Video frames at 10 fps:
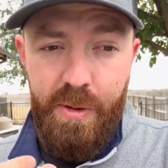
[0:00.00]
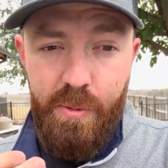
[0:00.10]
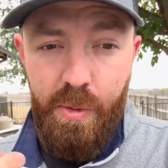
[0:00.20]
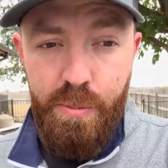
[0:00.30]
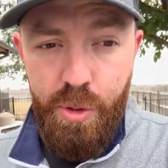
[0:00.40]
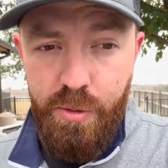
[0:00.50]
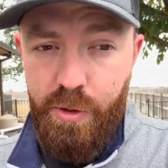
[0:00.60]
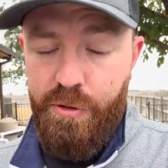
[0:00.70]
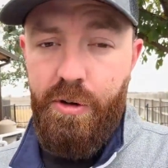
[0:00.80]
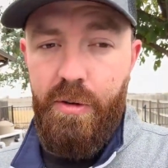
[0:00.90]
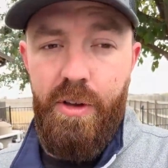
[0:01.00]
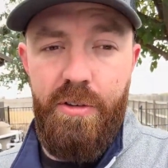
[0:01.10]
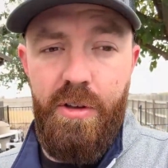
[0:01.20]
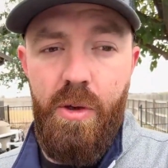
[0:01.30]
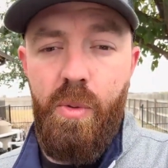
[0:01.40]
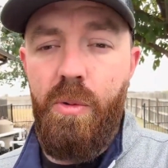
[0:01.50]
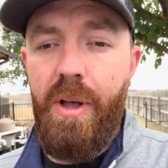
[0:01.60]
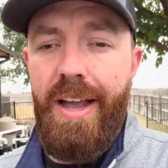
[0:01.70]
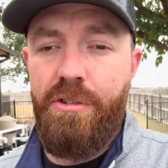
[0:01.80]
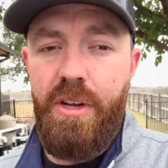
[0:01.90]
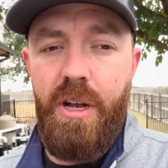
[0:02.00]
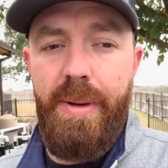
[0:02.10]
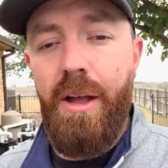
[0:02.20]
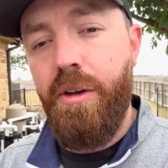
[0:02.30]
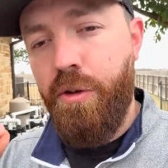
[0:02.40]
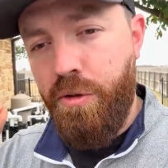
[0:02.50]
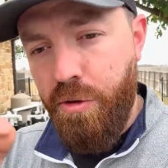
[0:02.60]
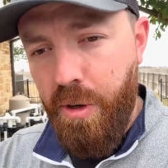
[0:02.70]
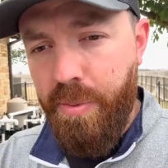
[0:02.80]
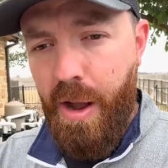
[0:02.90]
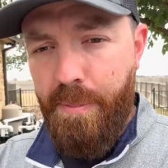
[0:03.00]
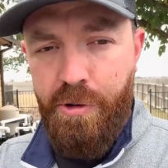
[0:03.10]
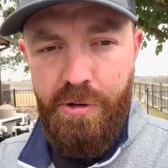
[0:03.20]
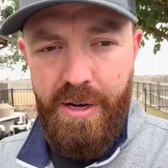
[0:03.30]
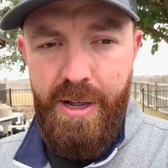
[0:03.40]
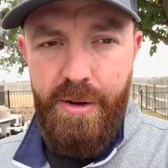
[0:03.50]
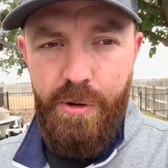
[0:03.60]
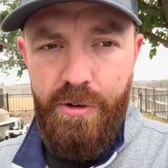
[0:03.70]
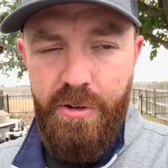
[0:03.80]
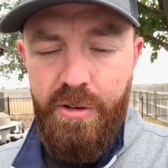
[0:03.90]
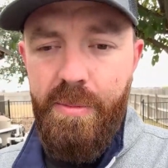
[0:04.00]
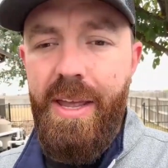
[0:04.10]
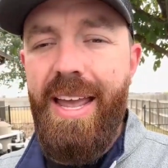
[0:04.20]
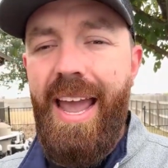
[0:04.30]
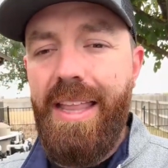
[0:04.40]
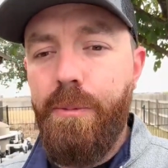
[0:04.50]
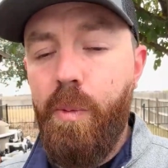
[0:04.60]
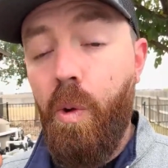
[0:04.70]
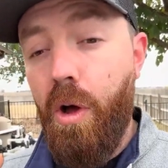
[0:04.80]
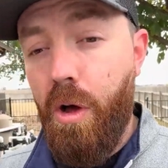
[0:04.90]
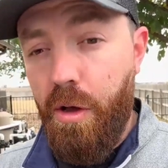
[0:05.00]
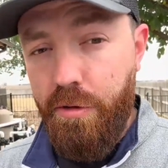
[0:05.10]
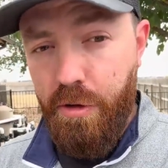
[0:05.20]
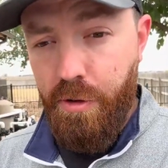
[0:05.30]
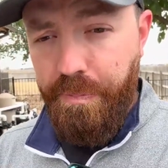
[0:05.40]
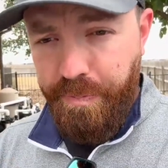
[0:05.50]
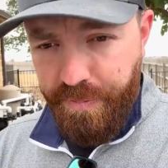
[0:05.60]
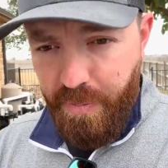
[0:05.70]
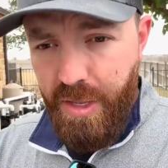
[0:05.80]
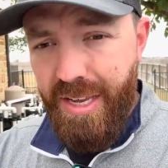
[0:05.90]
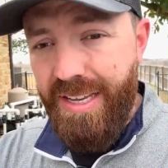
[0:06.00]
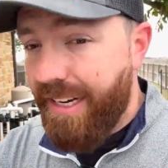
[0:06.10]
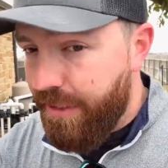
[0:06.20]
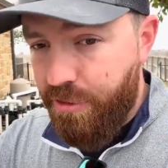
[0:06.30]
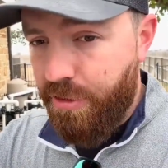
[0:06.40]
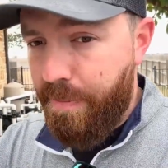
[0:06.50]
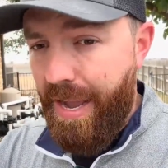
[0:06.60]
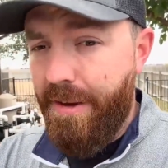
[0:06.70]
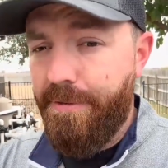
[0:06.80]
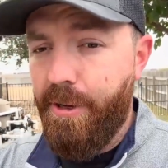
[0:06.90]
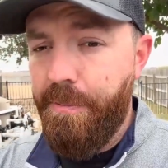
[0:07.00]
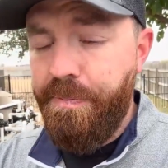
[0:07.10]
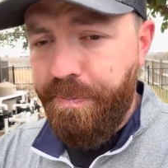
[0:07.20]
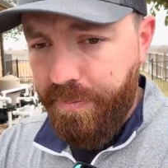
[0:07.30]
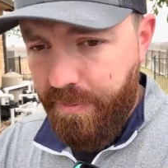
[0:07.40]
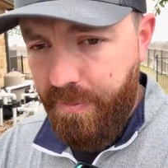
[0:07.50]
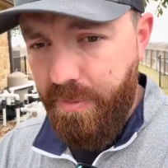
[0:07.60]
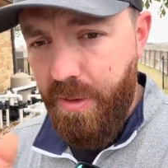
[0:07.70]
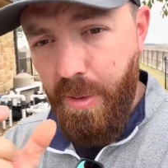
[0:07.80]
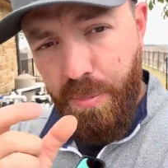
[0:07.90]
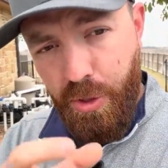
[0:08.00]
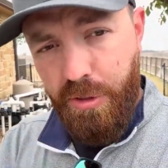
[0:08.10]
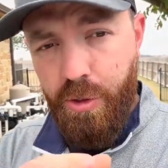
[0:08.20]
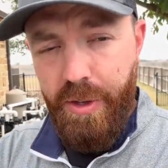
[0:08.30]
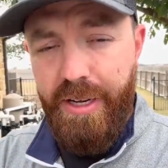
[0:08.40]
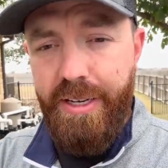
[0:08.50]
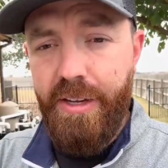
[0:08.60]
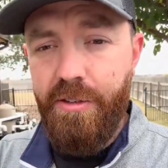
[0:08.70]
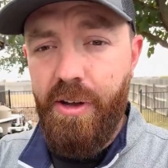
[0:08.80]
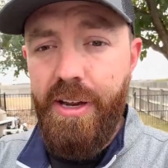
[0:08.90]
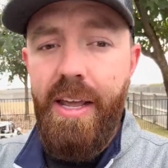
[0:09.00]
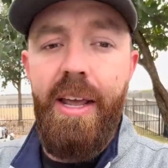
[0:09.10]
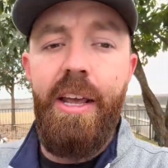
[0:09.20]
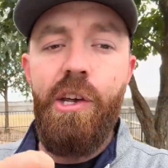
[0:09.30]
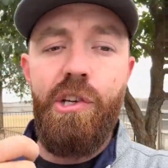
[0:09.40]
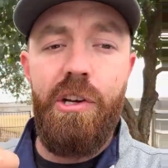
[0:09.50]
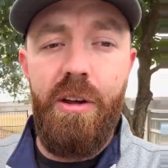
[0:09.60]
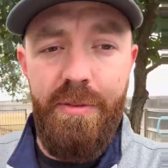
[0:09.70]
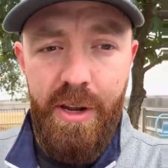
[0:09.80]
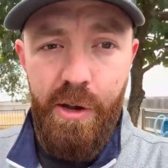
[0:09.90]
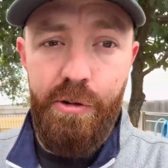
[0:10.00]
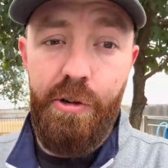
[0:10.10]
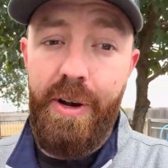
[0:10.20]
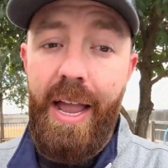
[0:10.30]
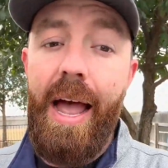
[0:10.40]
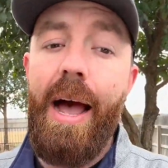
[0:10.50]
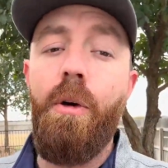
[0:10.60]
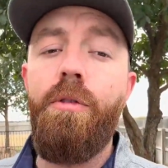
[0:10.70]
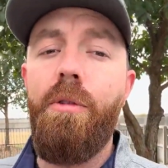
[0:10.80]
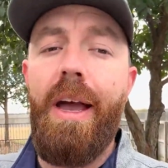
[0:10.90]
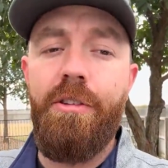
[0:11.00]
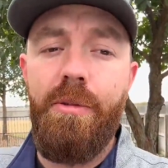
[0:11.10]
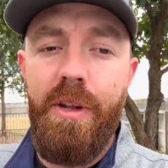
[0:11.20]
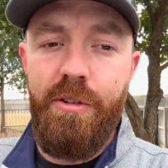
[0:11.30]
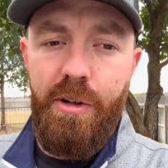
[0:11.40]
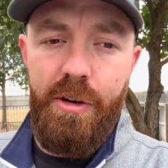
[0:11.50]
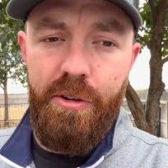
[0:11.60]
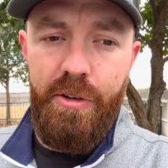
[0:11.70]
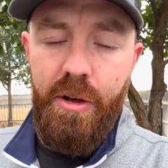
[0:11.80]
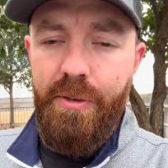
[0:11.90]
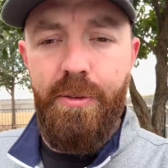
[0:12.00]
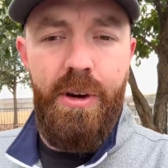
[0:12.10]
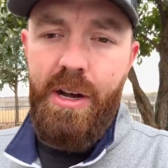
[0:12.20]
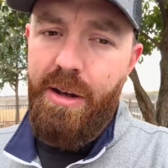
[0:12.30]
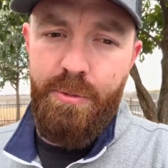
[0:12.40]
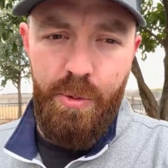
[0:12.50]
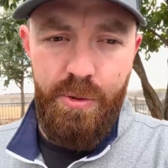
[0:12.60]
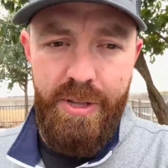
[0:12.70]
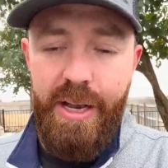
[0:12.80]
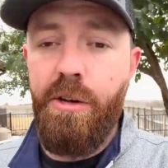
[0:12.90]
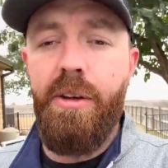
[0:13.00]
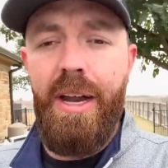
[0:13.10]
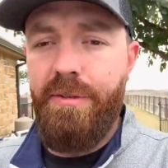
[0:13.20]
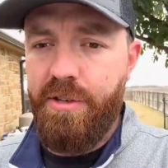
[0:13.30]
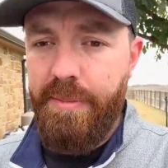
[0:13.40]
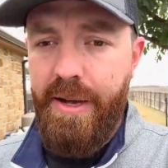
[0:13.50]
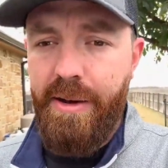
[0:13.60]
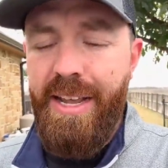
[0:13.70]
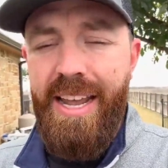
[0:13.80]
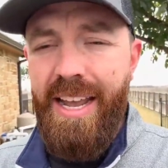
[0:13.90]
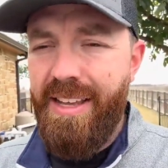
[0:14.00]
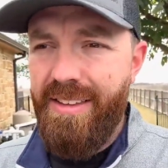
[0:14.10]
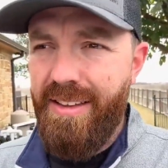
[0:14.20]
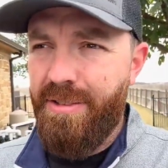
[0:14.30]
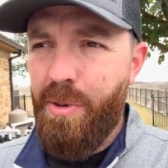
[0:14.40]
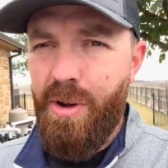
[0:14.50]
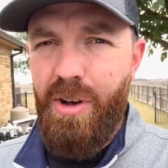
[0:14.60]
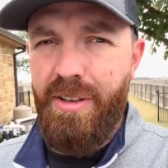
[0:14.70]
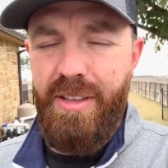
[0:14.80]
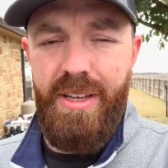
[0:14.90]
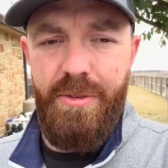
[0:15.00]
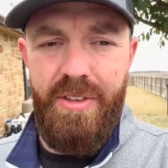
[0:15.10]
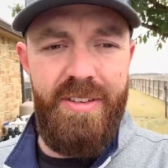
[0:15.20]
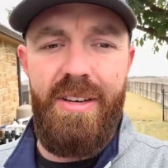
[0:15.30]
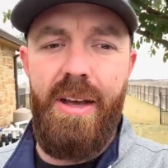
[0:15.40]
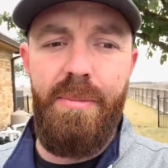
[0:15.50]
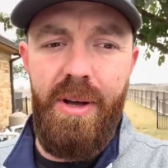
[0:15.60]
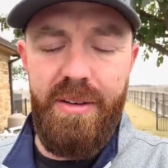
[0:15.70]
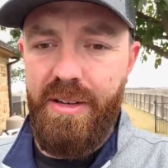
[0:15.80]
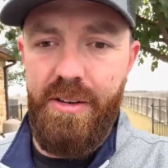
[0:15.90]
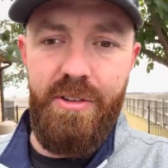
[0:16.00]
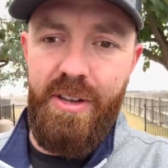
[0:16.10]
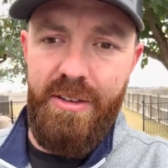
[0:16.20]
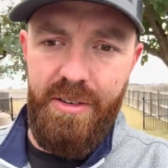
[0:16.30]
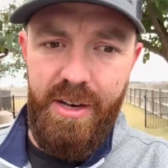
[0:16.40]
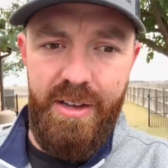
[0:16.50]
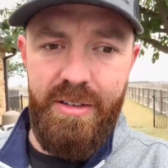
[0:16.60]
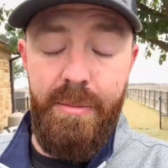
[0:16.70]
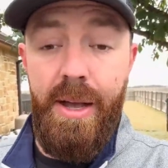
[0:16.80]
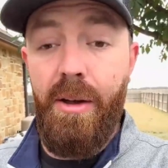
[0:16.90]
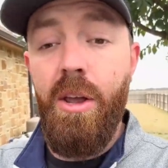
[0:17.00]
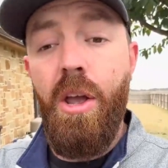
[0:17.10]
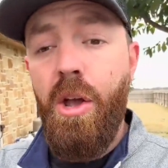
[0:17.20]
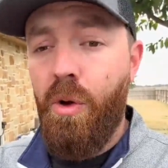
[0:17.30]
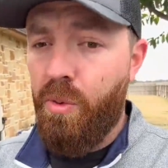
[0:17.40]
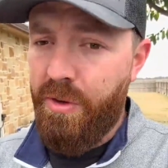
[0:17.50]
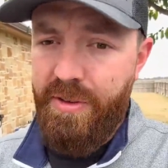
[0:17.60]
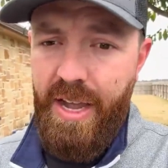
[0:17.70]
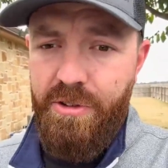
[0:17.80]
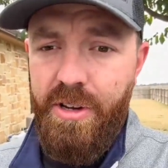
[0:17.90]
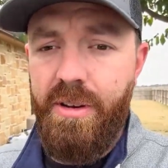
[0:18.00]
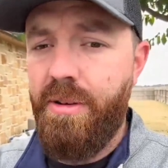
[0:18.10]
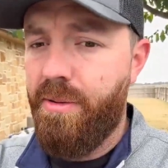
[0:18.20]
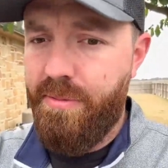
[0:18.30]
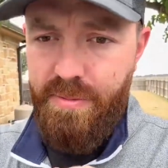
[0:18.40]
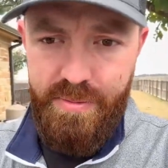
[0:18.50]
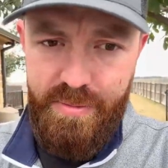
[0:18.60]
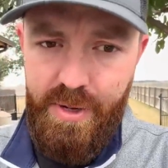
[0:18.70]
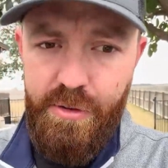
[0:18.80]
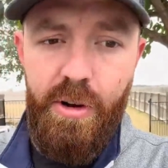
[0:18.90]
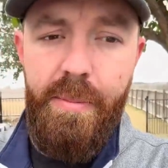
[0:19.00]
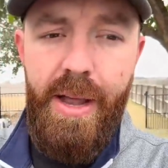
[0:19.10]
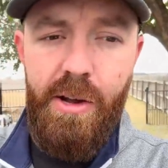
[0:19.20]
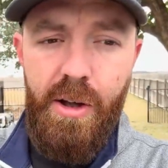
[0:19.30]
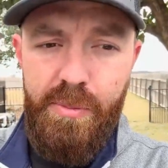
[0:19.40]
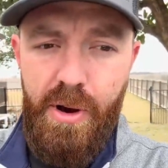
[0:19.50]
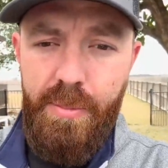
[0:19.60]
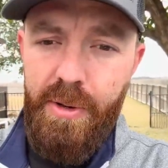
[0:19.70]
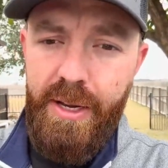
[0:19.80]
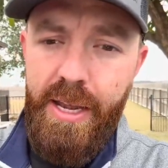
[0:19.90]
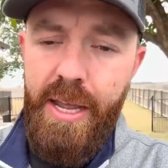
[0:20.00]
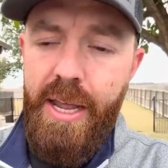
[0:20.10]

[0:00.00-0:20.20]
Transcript: removal service, we will actually come out, do a proper shutdown of your system, and then we will also cut your backflow, put the quick connects on, share a video showing how to actually reinstall it yourself. If you're not comfortable doing that, you can have us come out. It's a small cost, I think, of $69 that just has our guys come out. We'll attach it and turn it back on properly.